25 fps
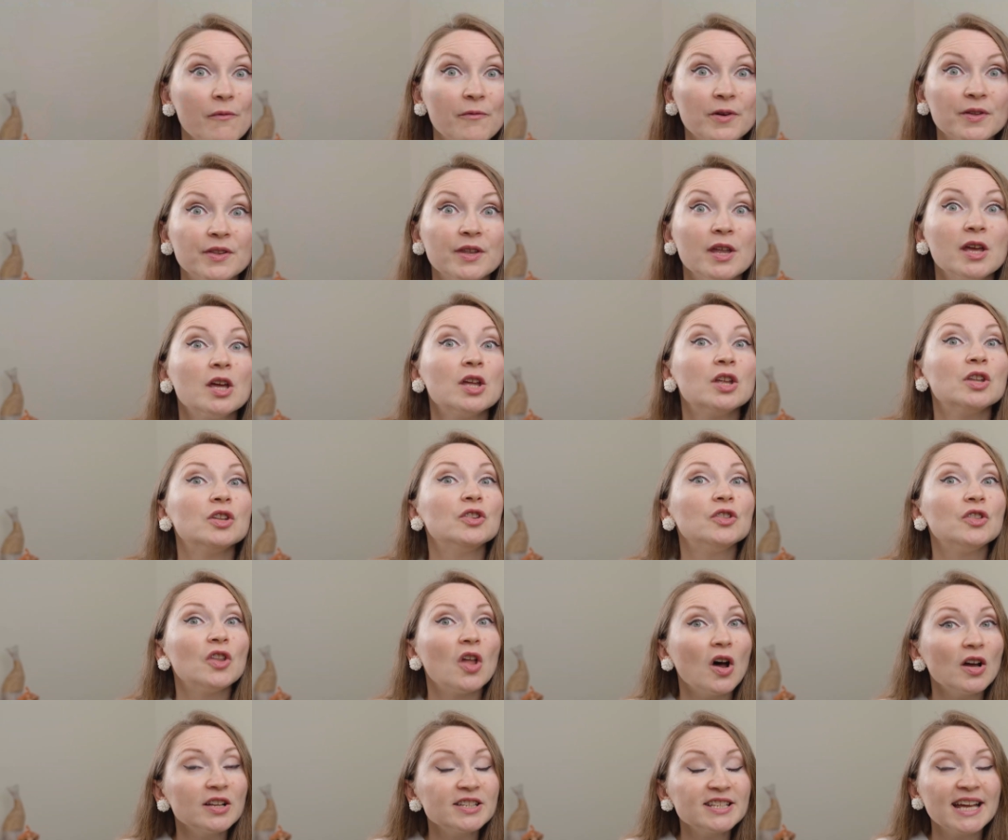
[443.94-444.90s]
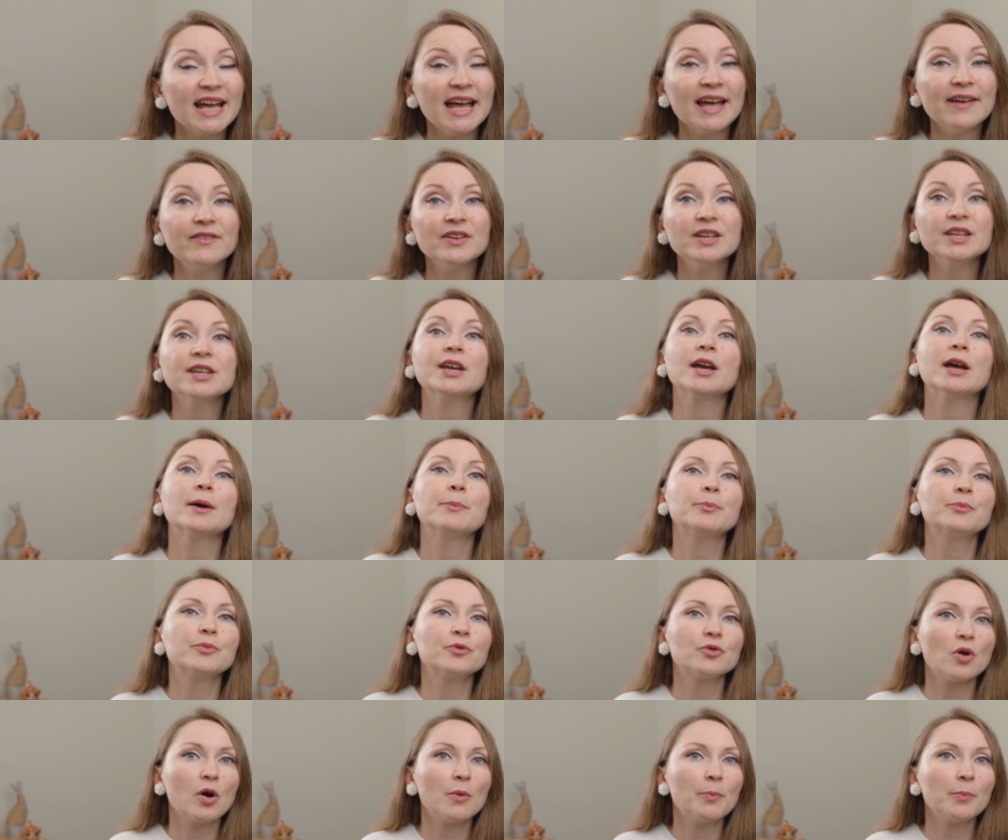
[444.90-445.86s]
often, not having a
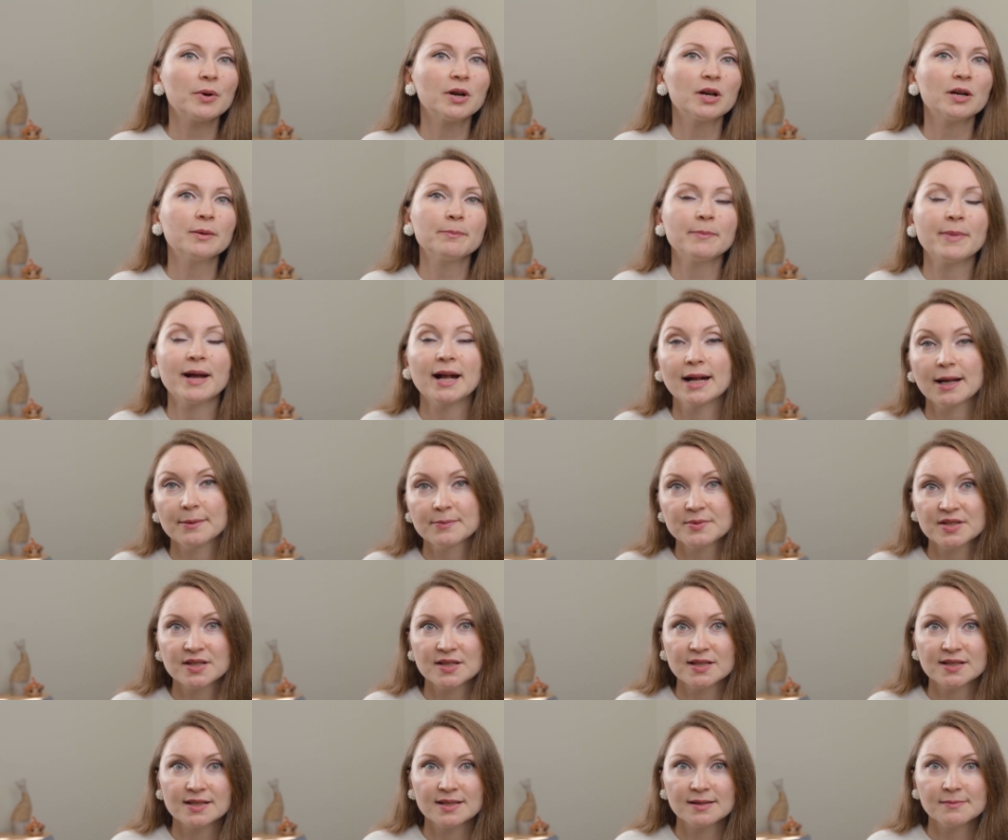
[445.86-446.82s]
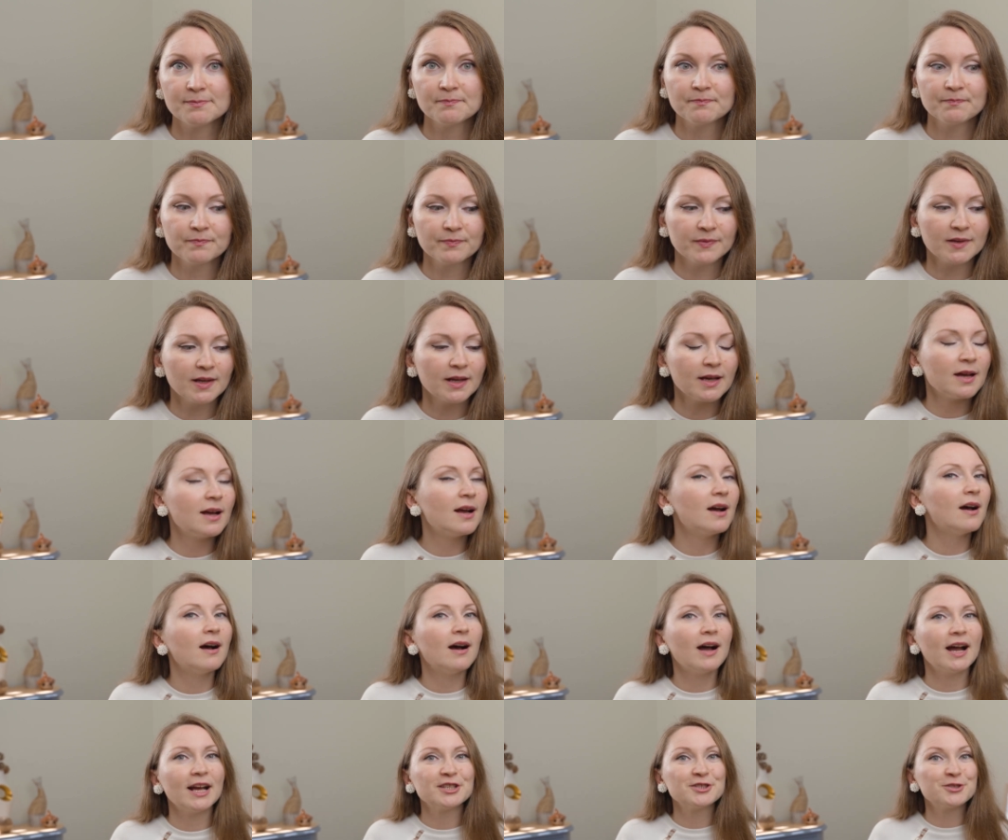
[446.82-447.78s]
proper backup system.
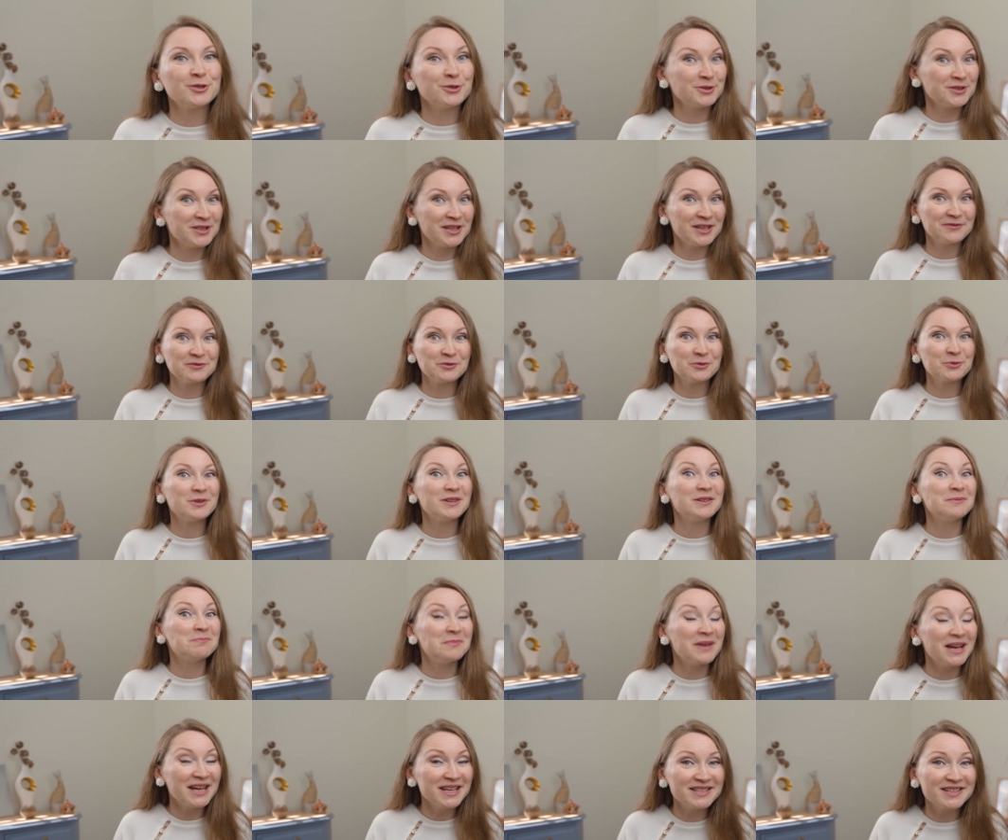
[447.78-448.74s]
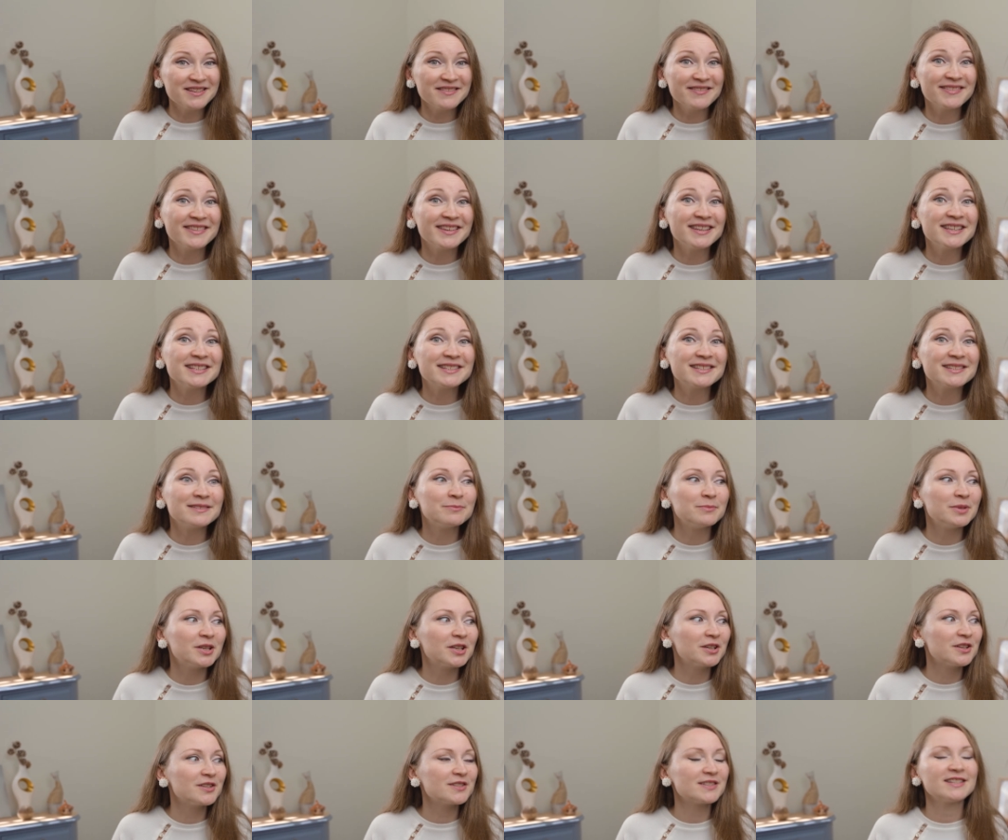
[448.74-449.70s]
I don't have to imagine this
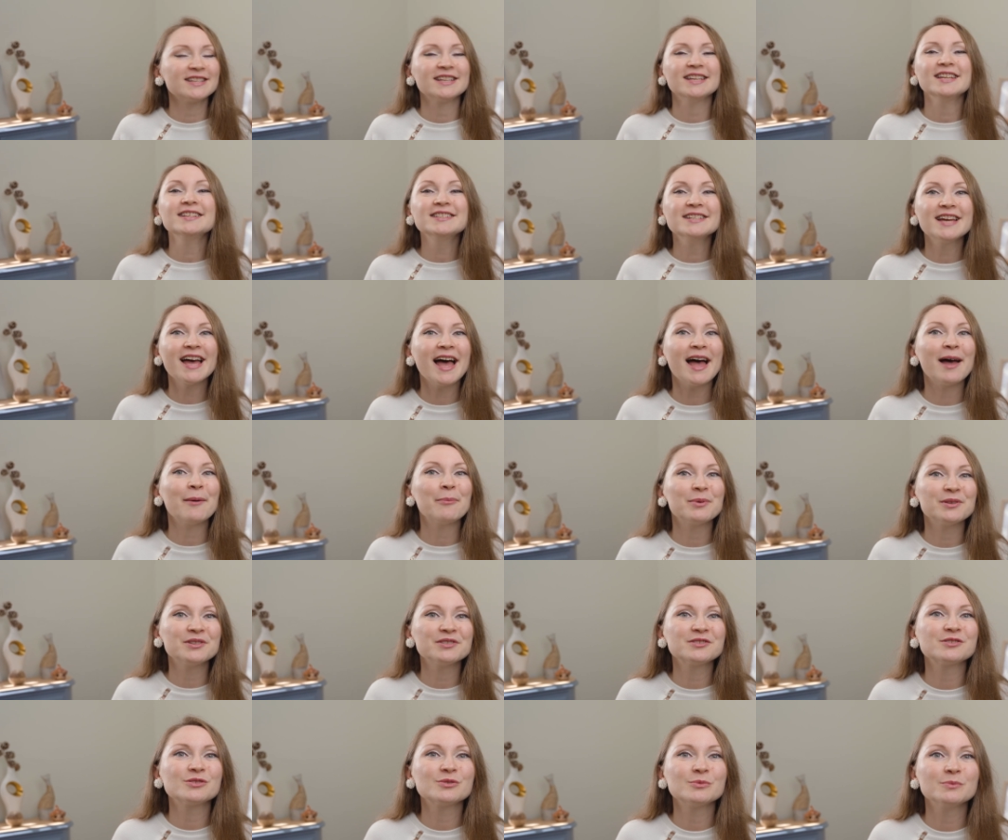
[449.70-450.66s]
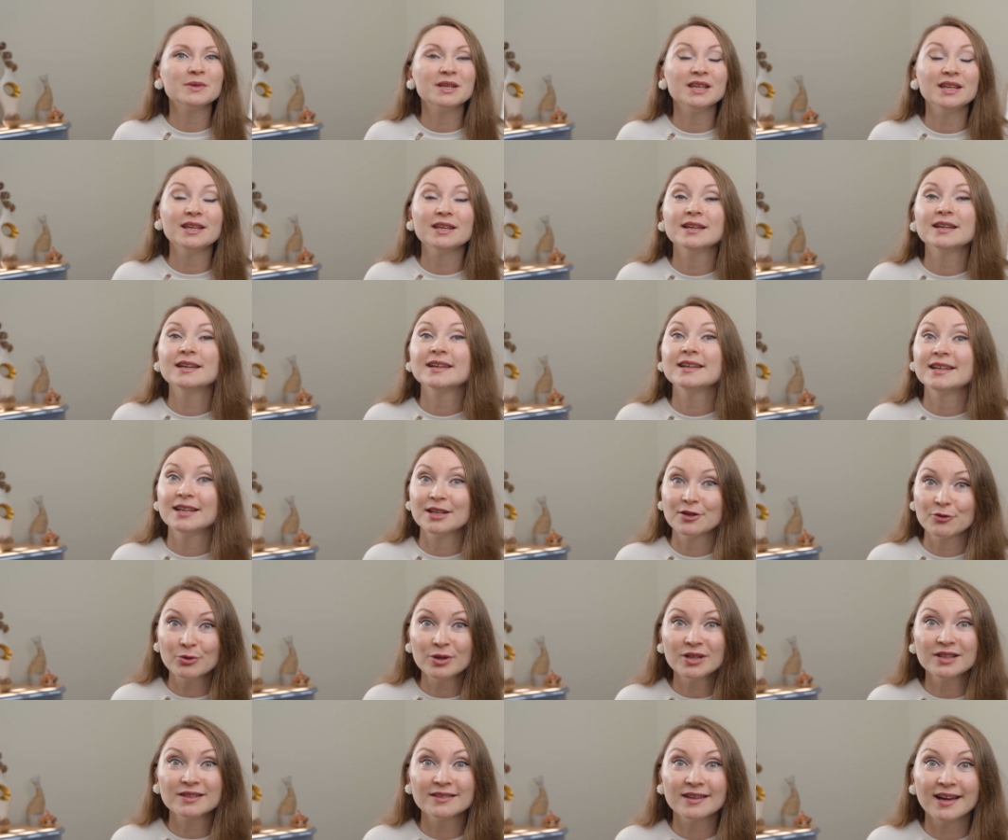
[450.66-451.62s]
because it happened to me in
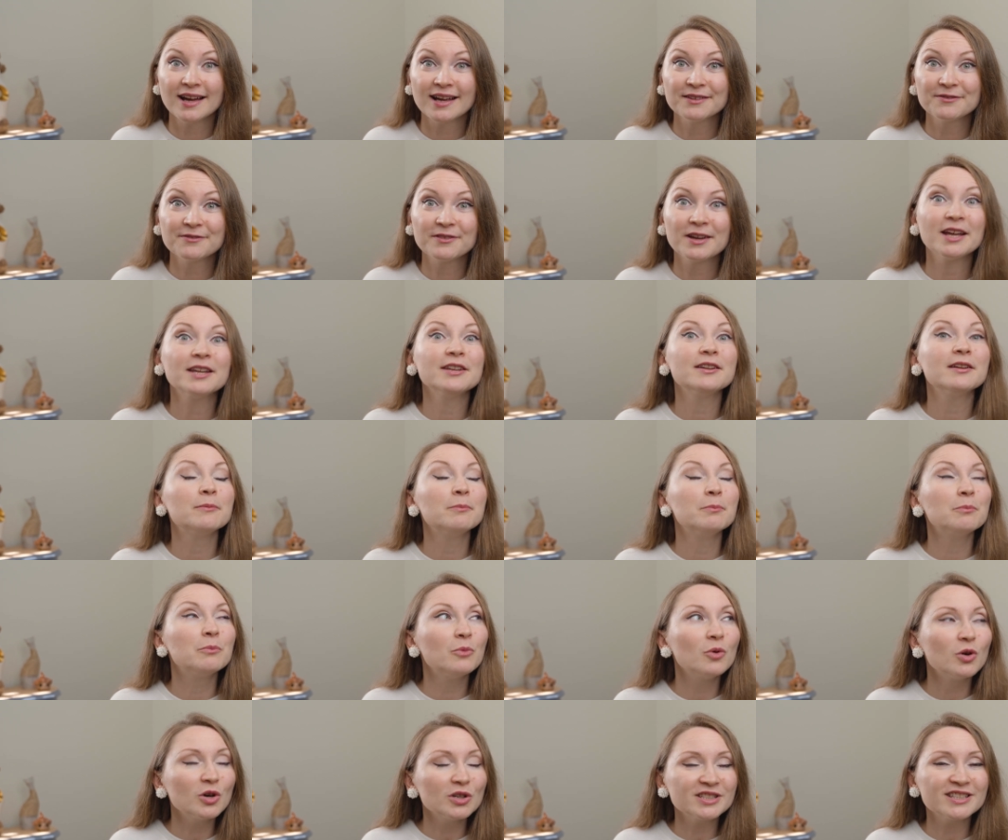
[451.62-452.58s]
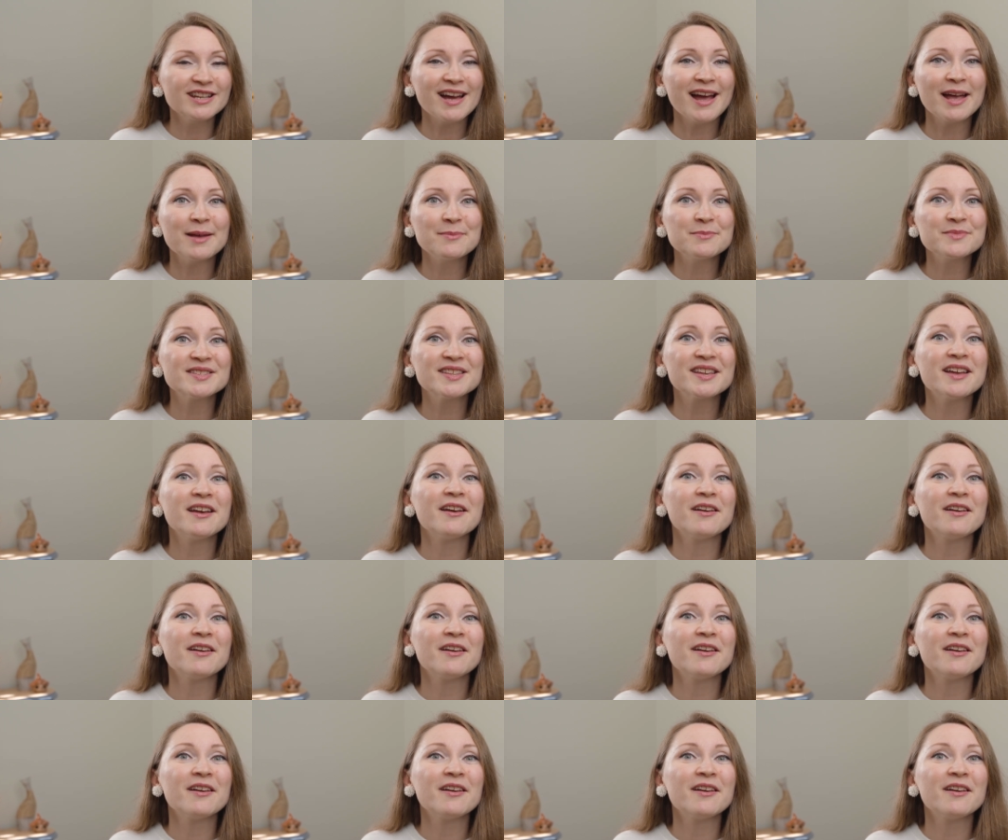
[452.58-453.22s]
real life and more times